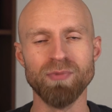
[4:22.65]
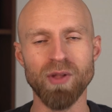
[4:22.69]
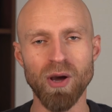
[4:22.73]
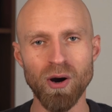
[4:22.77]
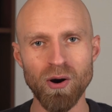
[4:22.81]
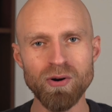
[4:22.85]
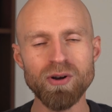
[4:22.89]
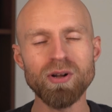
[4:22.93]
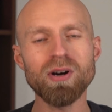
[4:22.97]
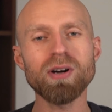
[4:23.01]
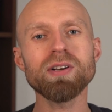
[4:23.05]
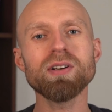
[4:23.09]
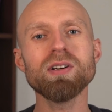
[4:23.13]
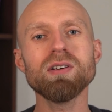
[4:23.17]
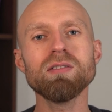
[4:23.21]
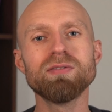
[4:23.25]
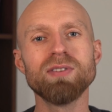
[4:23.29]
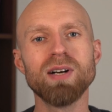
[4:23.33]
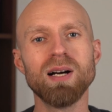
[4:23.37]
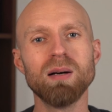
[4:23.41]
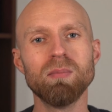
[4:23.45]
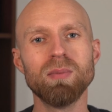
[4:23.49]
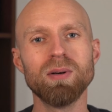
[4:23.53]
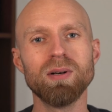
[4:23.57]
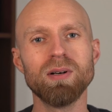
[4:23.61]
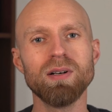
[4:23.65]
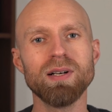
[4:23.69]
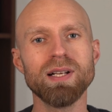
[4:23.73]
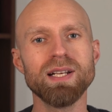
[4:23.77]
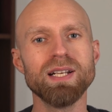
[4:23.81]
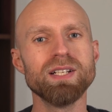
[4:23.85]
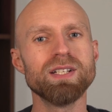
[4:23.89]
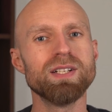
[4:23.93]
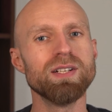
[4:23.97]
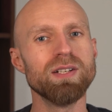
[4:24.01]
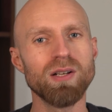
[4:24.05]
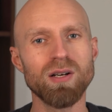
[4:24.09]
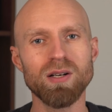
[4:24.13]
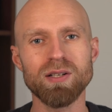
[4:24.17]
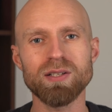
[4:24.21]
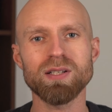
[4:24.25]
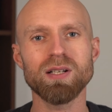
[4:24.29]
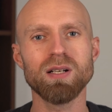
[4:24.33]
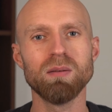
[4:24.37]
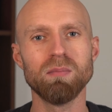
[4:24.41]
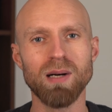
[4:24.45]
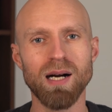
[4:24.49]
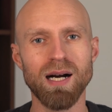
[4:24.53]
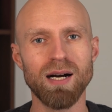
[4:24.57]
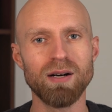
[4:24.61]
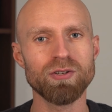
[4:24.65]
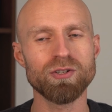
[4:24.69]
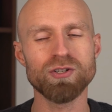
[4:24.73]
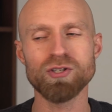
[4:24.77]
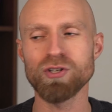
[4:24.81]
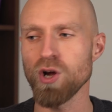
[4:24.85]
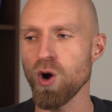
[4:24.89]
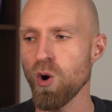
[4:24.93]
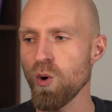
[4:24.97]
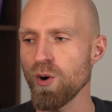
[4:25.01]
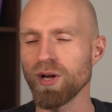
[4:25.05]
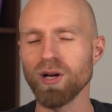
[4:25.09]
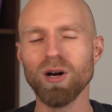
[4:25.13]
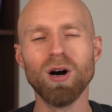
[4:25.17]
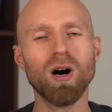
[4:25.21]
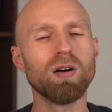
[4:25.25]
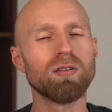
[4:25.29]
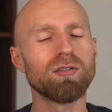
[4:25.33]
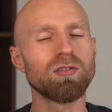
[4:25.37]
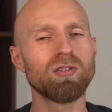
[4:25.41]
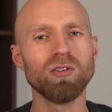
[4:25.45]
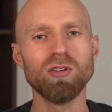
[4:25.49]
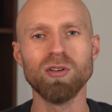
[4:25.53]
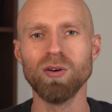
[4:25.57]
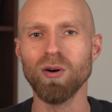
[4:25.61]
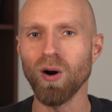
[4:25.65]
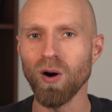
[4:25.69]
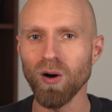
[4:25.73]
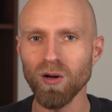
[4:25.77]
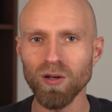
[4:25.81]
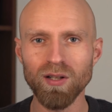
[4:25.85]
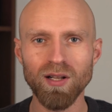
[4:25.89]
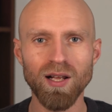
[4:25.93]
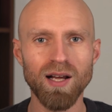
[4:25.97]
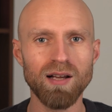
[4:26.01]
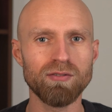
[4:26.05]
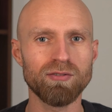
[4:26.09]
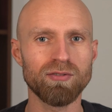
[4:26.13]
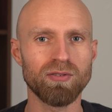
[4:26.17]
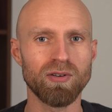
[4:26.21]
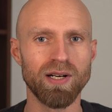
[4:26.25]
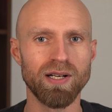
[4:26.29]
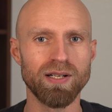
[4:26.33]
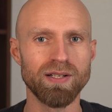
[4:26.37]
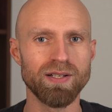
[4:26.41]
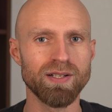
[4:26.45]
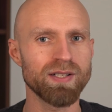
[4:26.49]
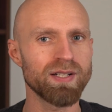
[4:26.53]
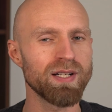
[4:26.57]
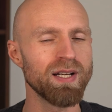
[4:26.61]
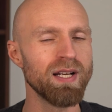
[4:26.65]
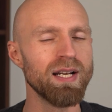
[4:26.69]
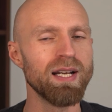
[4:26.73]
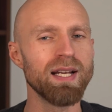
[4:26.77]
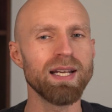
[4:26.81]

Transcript: No Not November is not about showing off to your online friends.